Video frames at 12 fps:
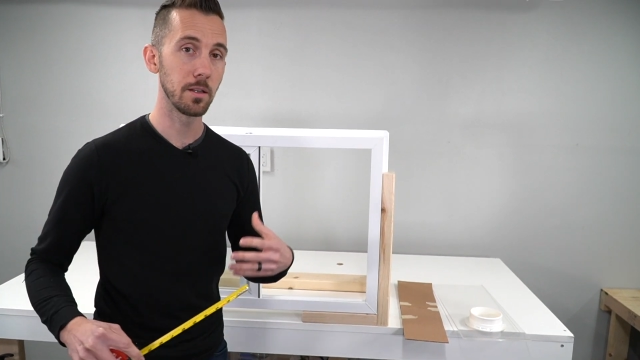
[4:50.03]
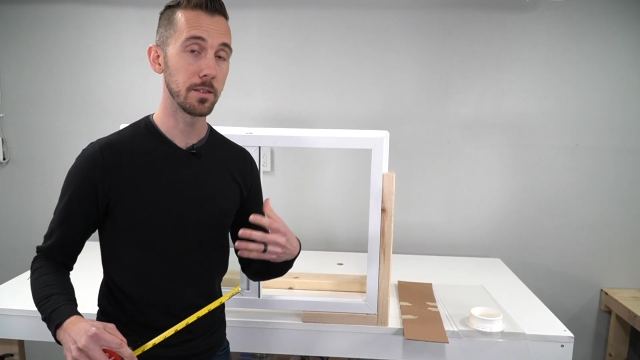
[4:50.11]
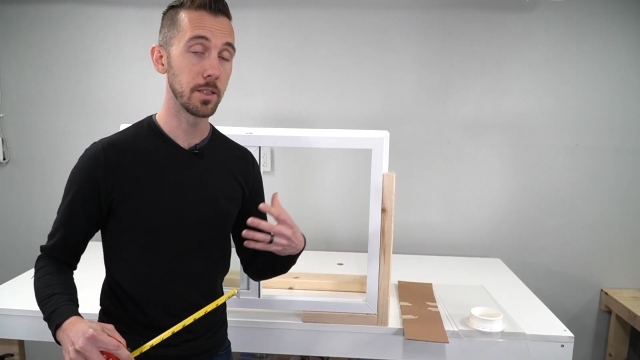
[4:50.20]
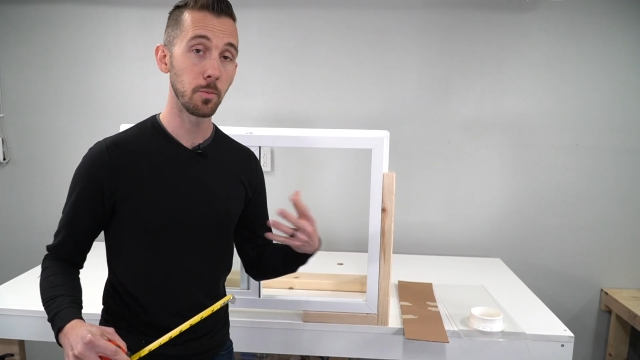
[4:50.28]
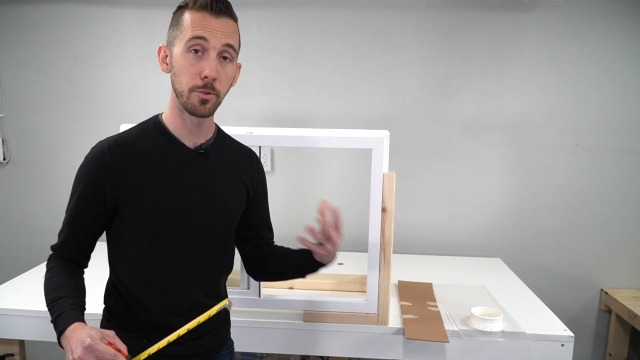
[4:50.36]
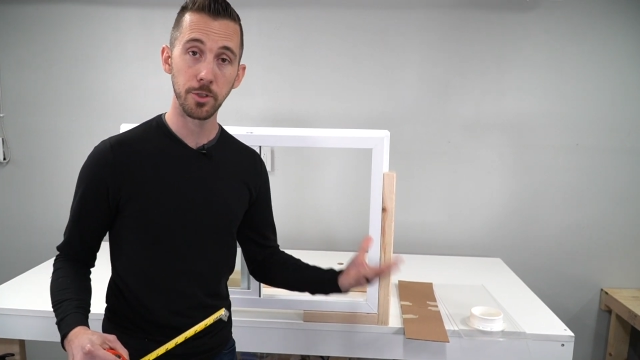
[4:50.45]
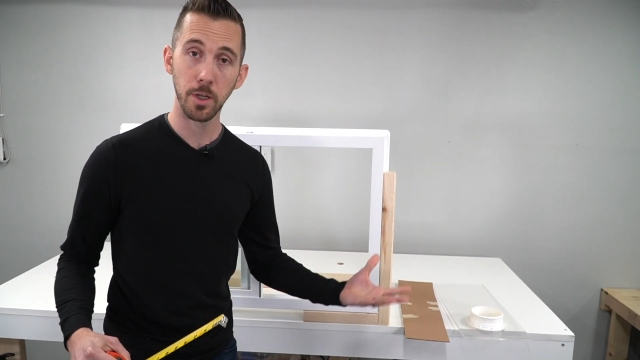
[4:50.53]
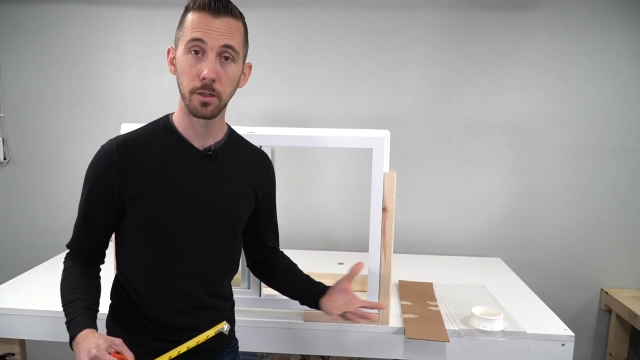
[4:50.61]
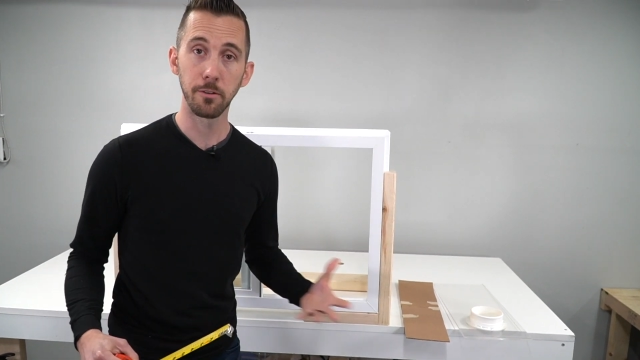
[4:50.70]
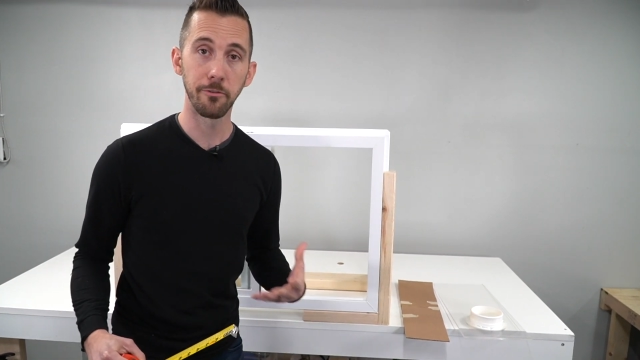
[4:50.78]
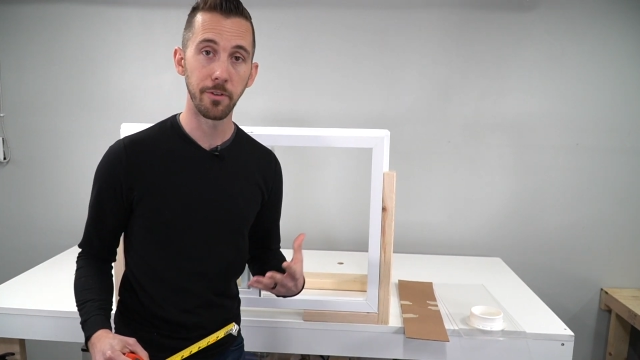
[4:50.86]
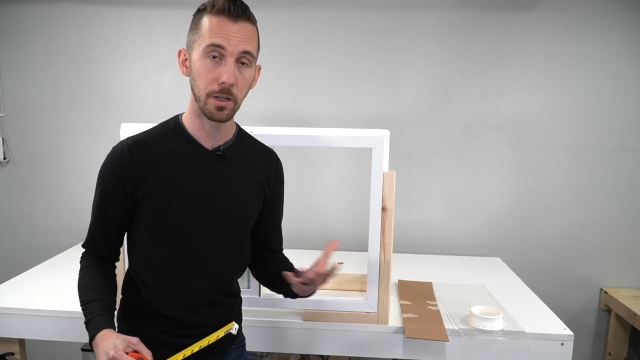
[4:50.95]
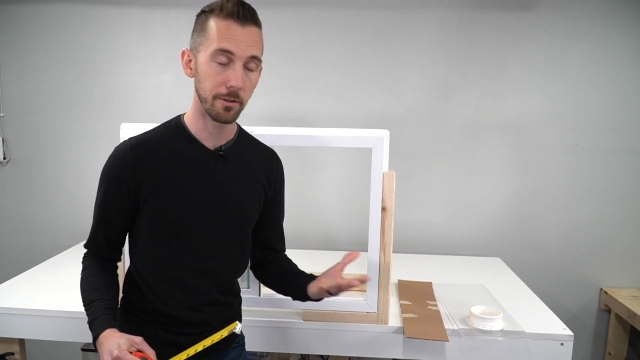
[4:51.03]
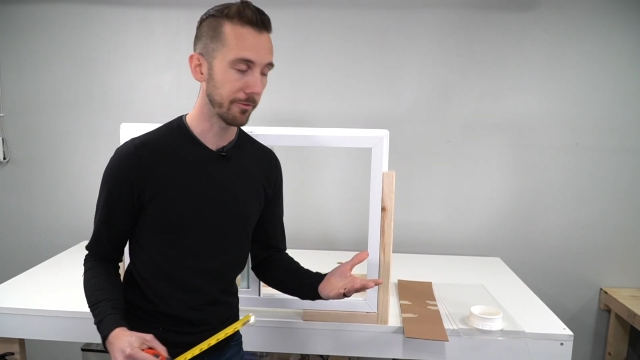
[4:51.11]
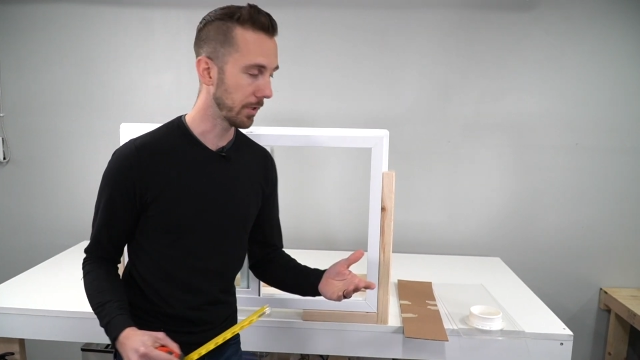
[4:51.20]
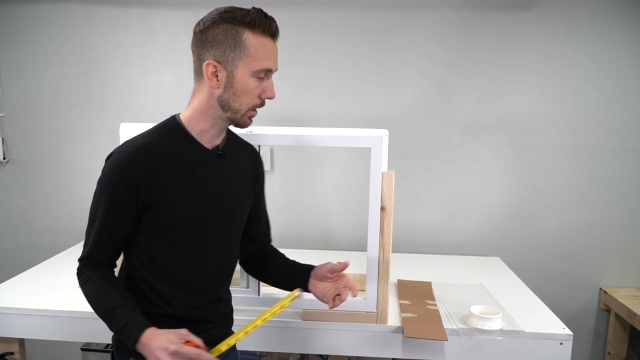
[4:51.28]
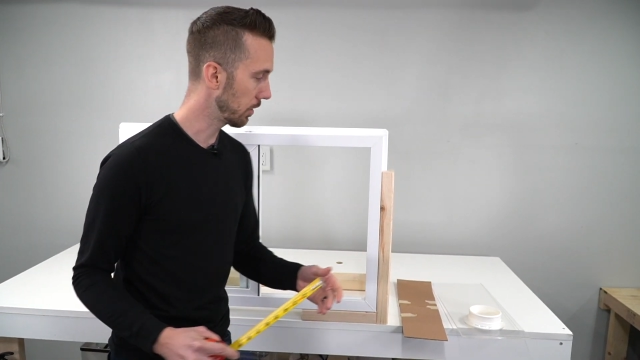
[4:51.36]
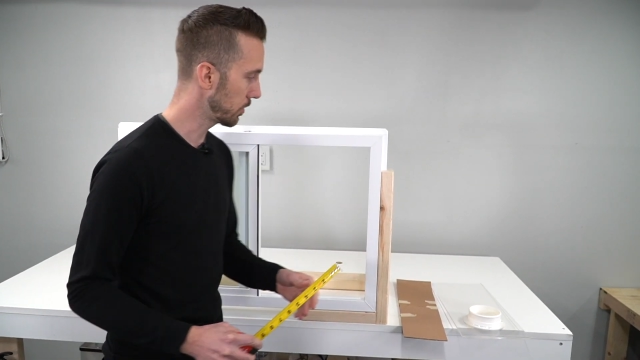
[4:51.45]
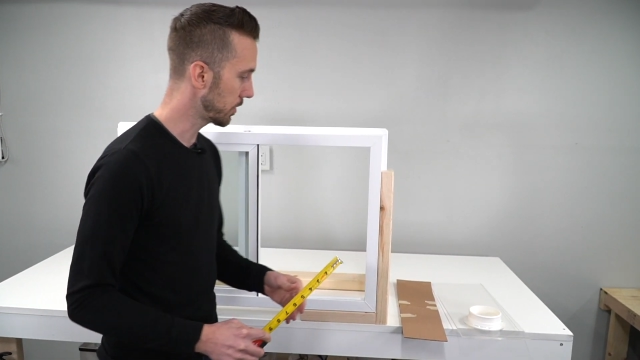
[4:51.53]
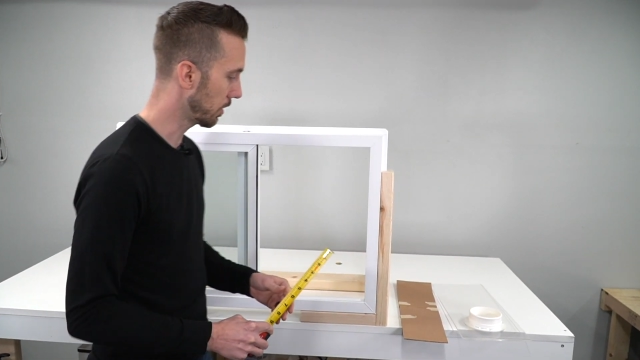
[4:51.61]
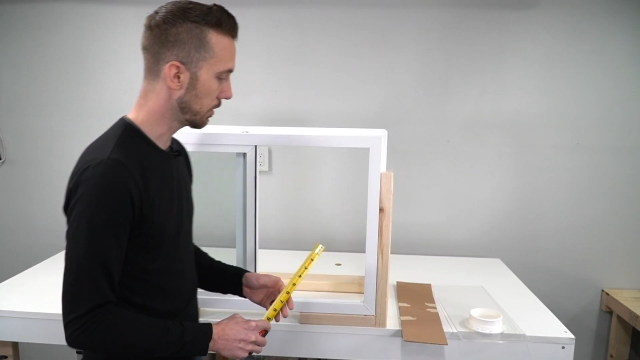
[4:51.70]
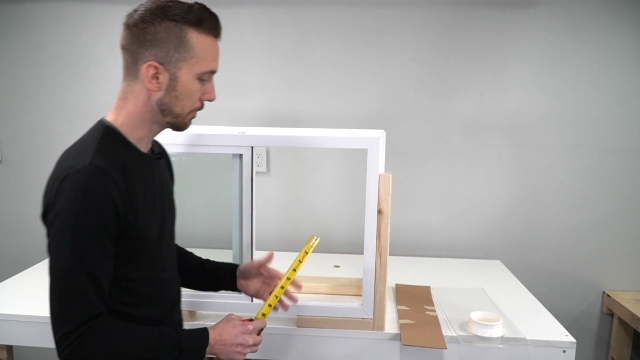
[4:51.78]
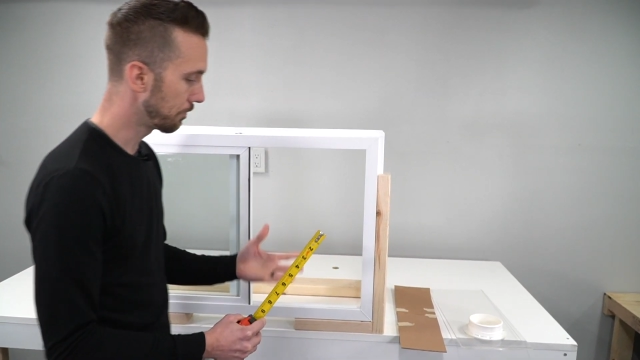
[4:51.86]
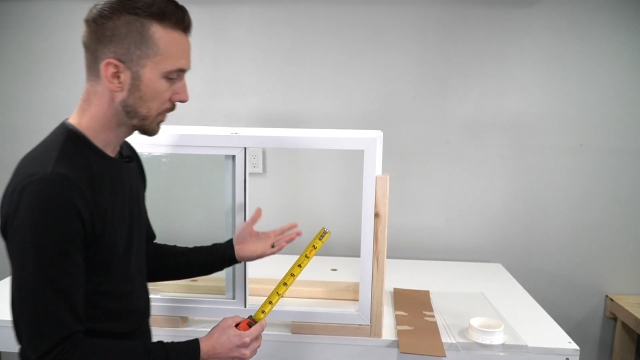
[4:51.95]
double check or verify our
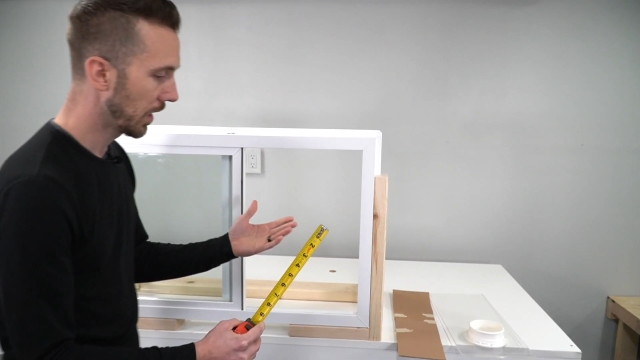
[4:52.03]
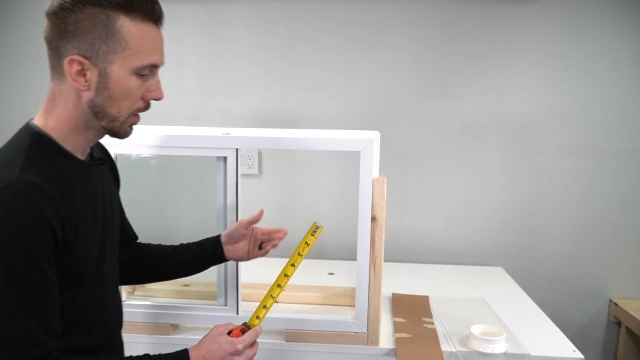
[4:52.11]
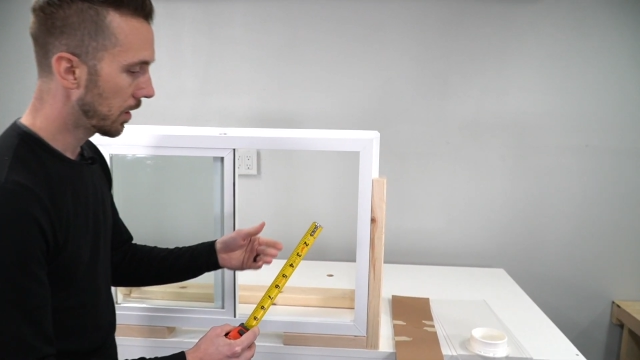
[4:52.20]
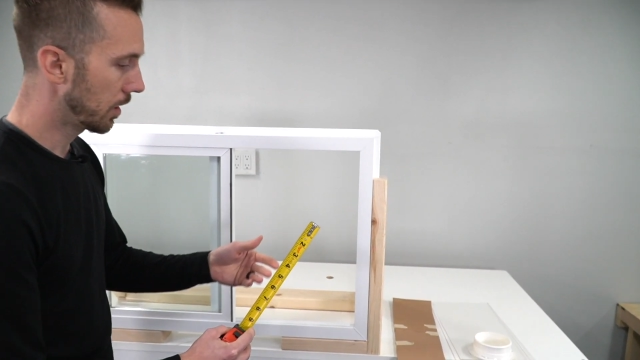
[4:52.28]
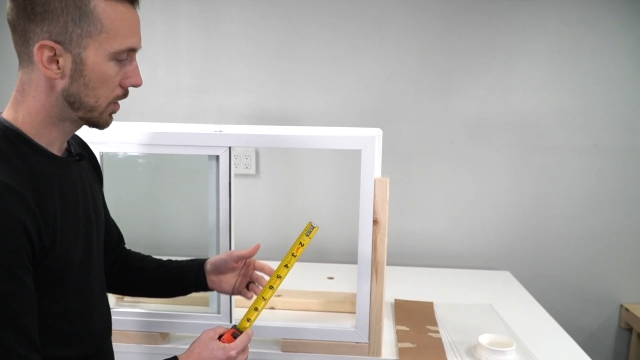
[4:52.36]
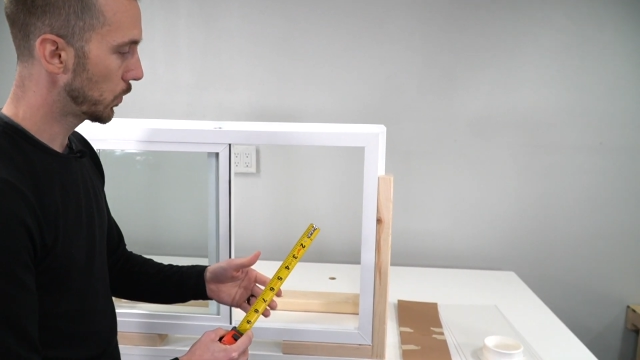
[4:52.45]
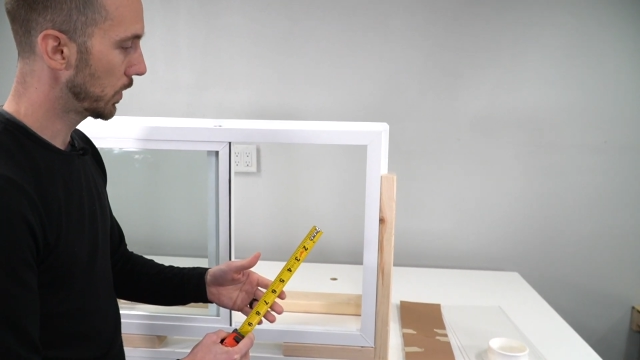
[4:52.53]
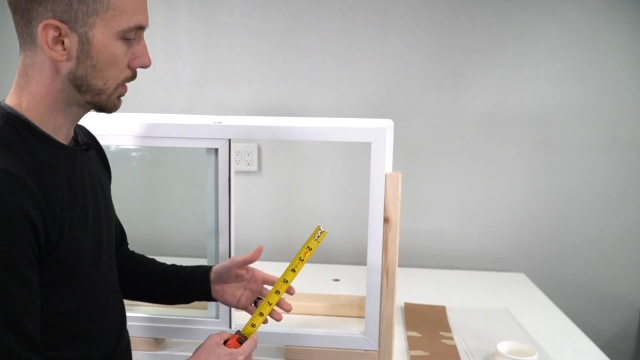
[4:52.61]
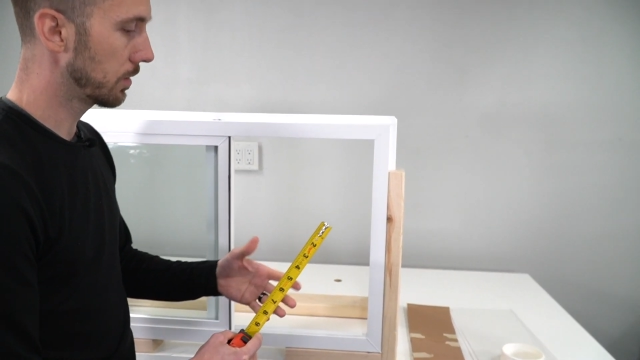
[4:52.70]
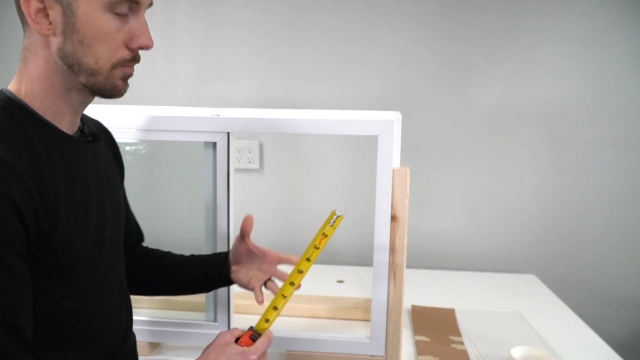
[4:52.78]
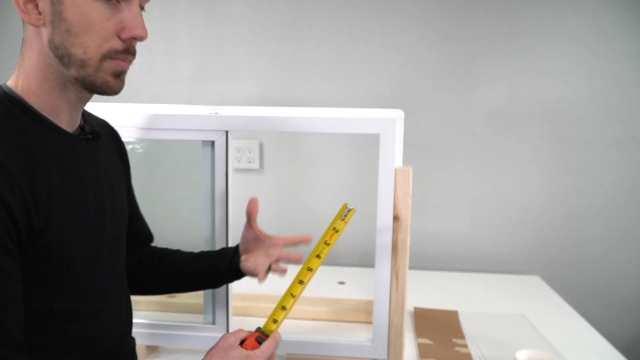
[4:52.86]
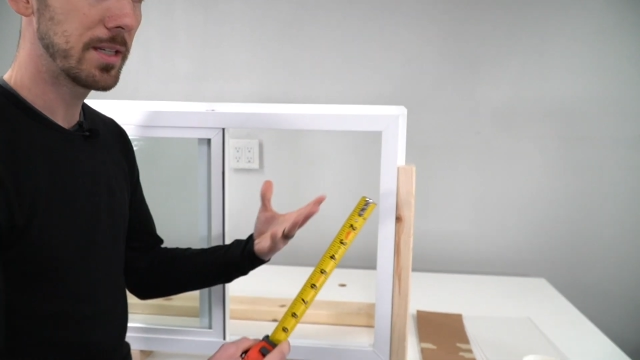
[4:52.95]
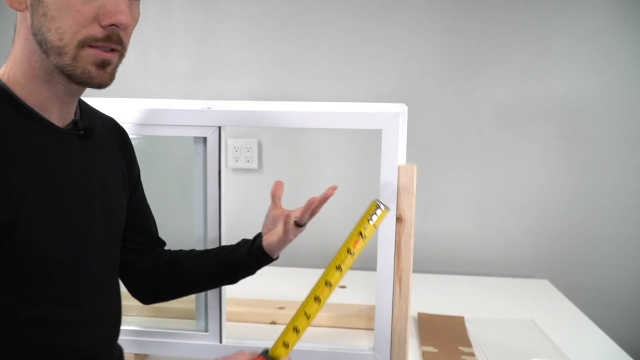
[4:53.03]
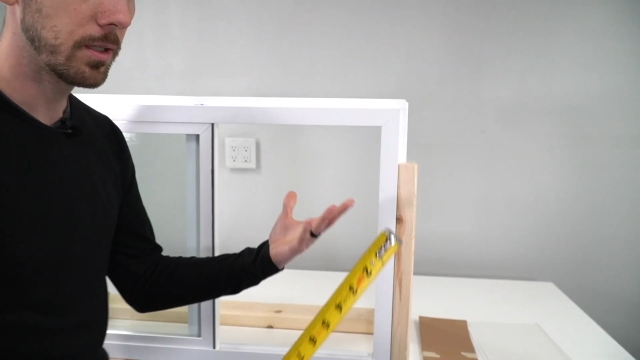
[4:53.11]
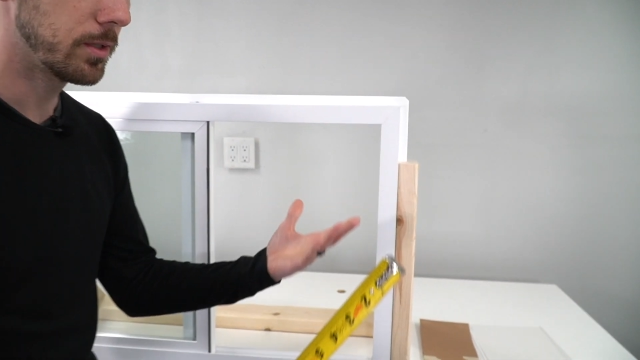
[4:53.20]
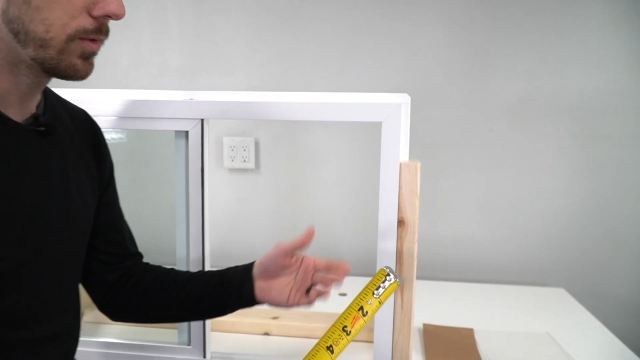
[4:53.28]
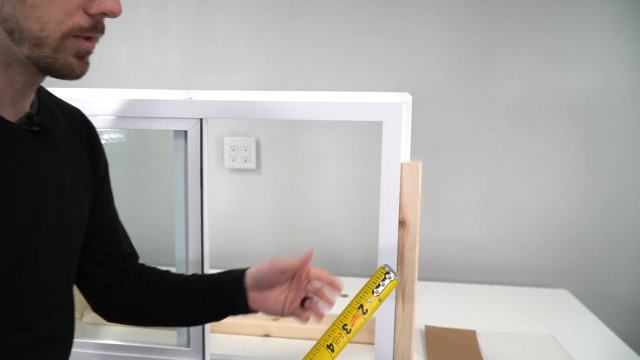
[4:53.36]
result is we can basically do